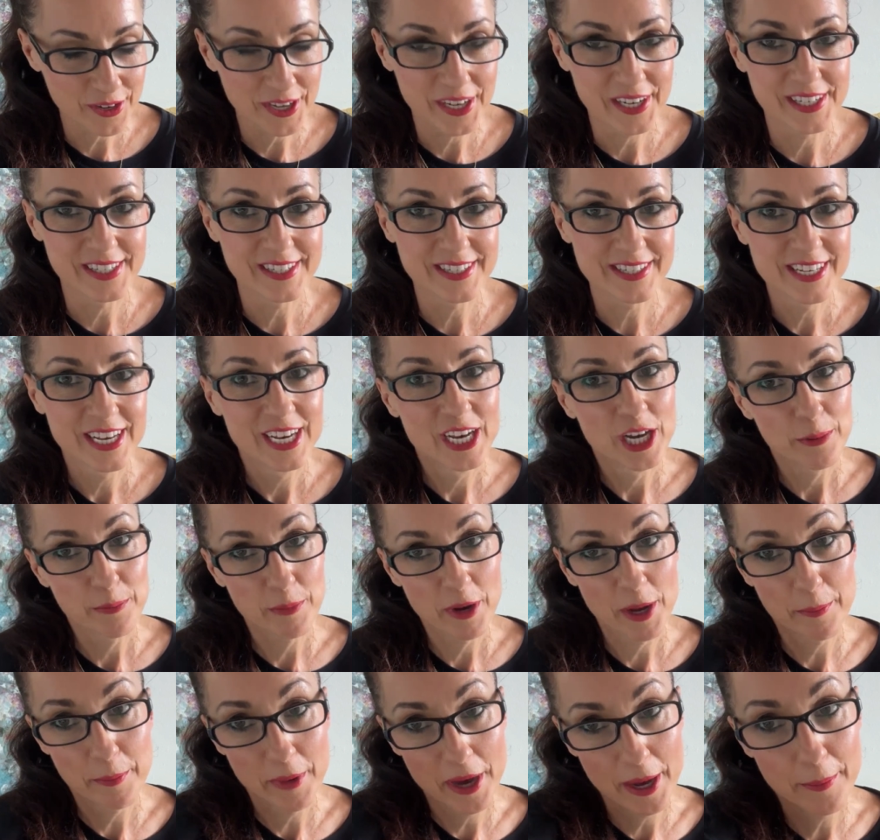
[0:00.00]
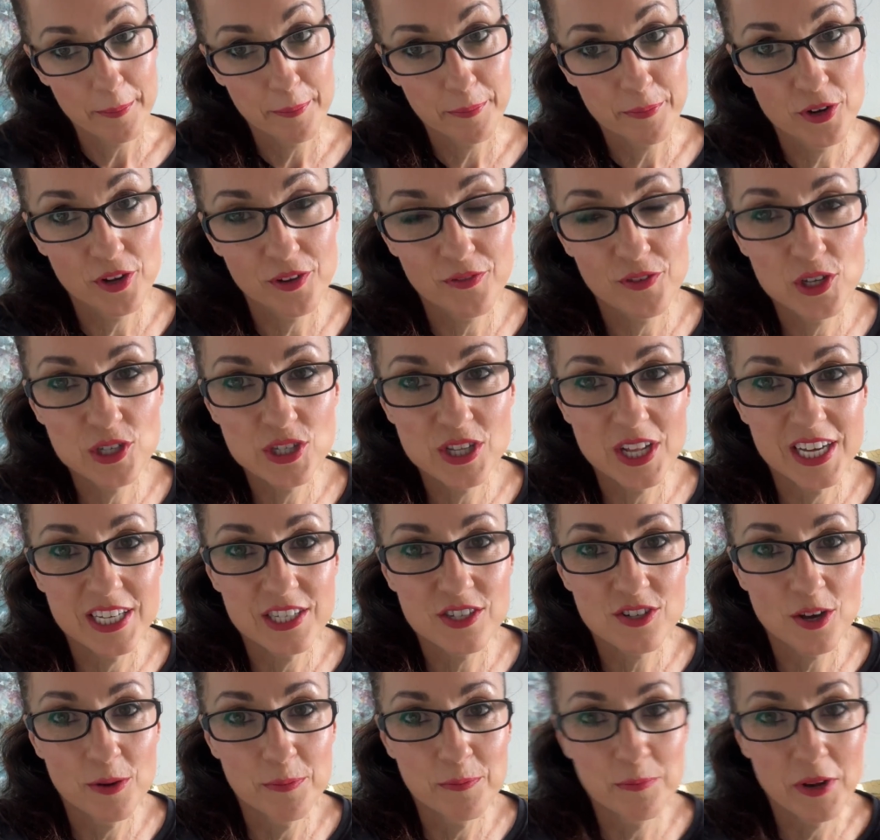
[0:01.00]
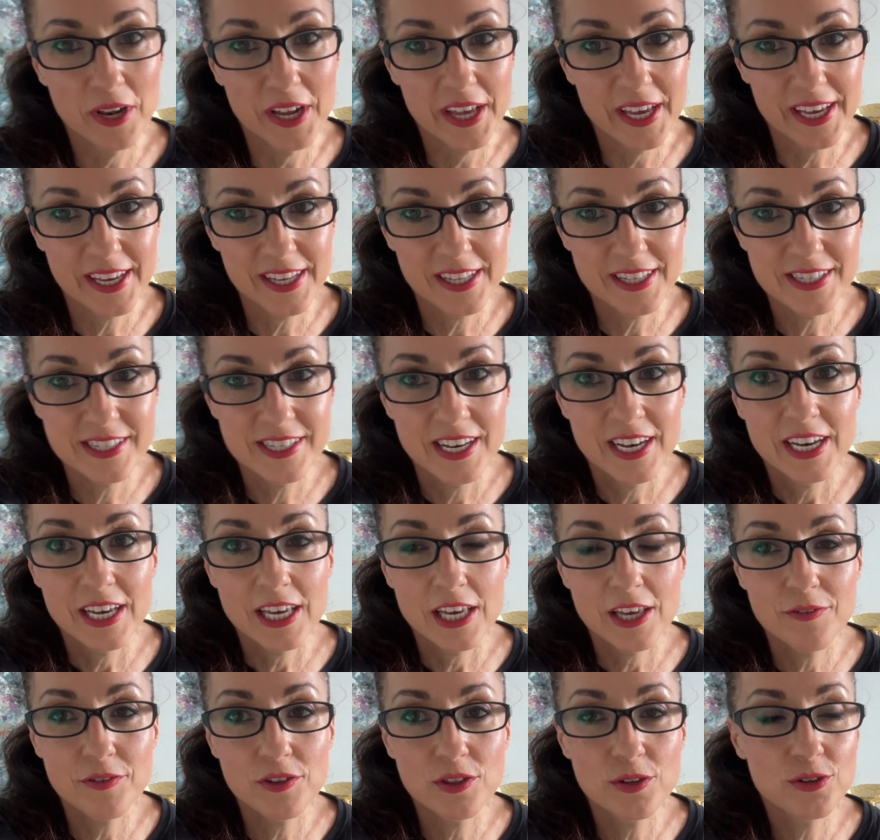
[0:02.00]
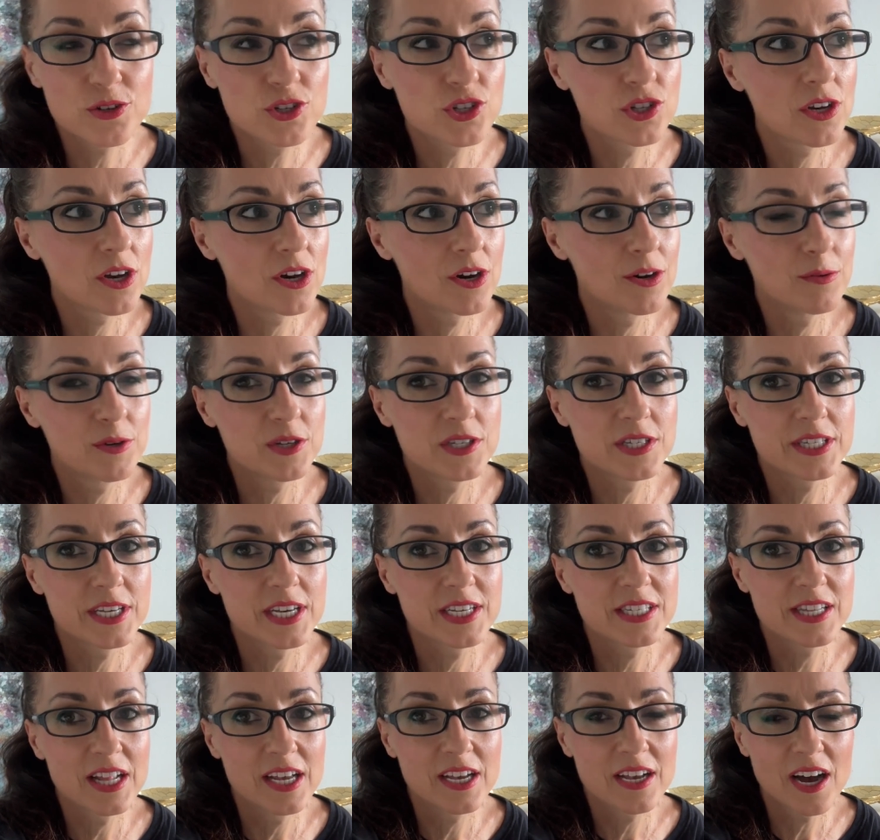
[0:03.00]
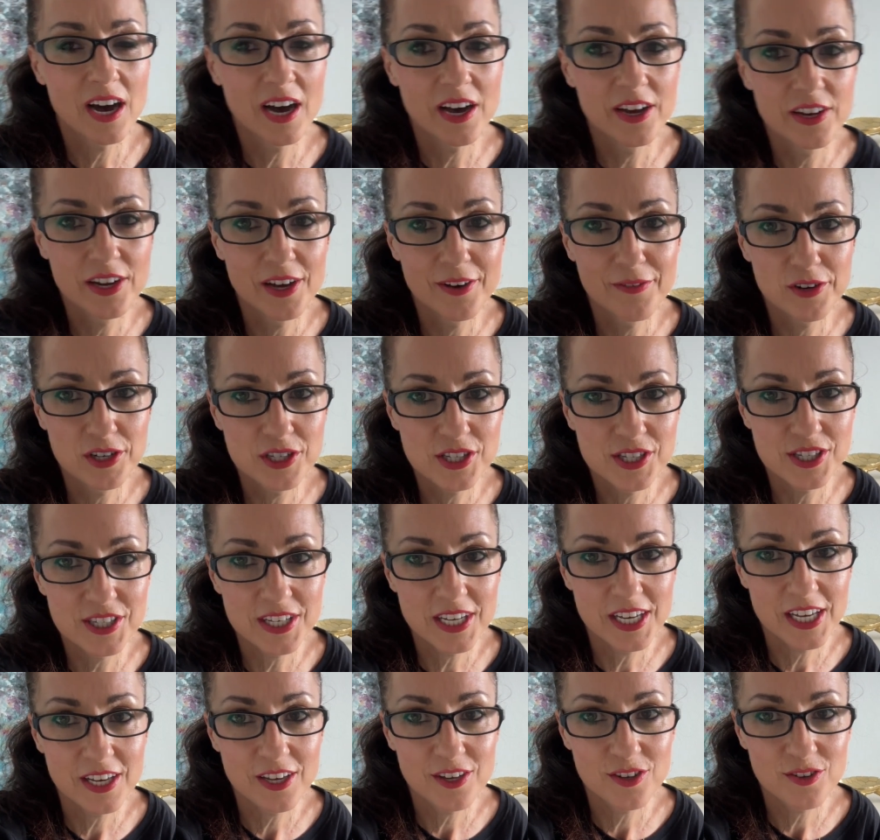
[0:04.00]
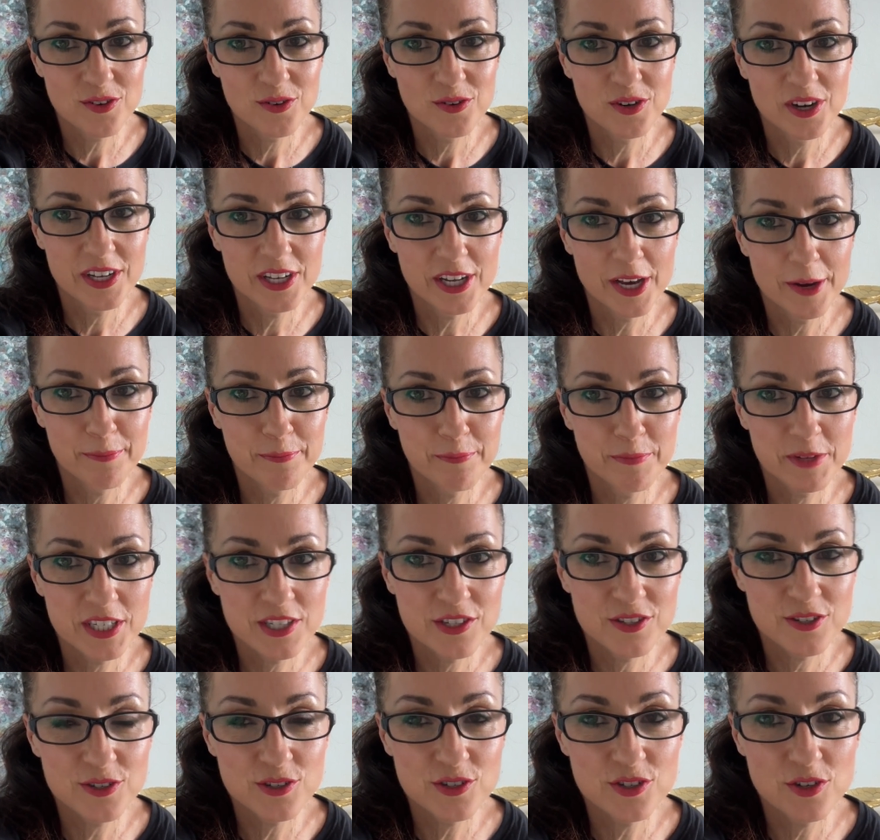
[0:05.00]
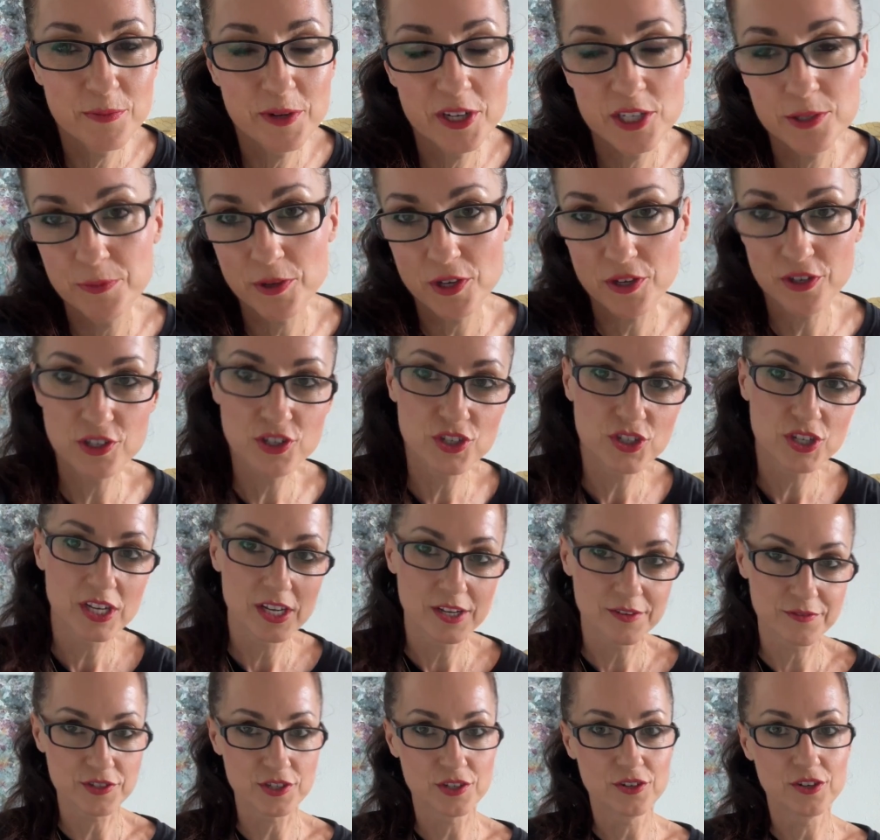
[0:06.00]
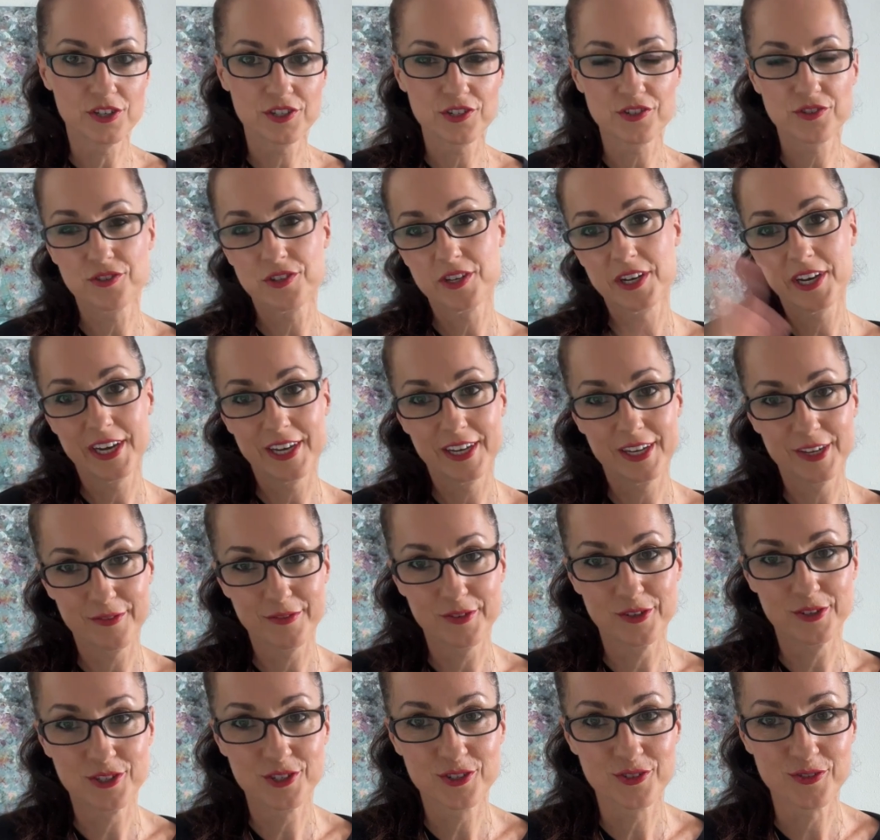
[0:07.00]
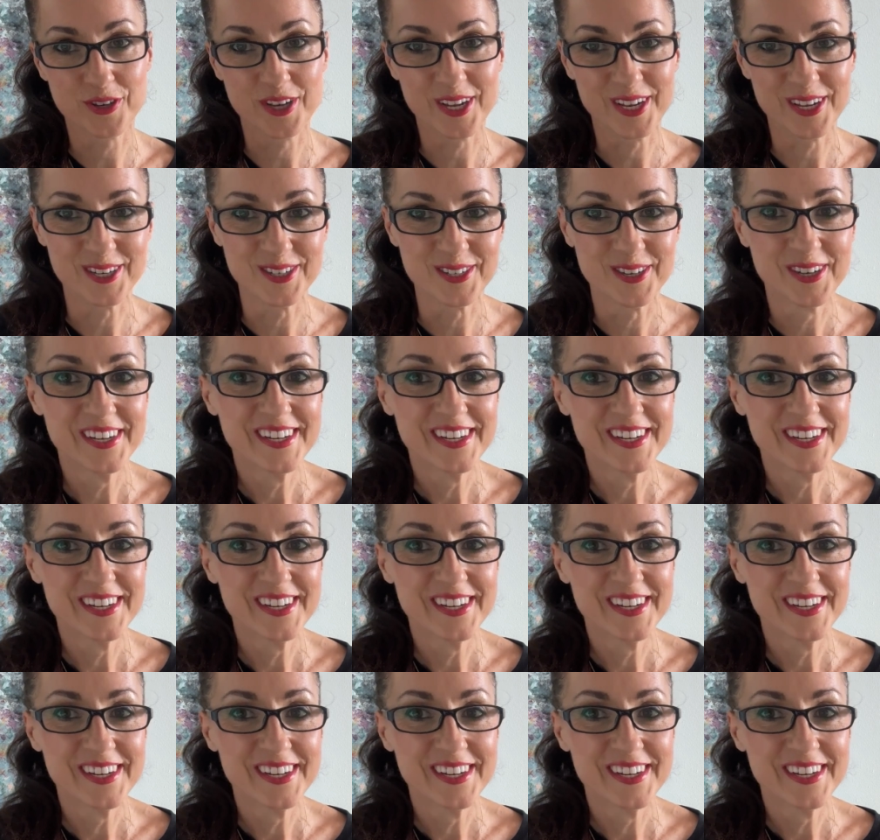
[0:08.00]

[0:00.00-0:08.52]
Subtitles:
And my mom previously has complained, even though she always says like, oh, I never see you and I miss you so much, because she lives in Austria, I live in Australia.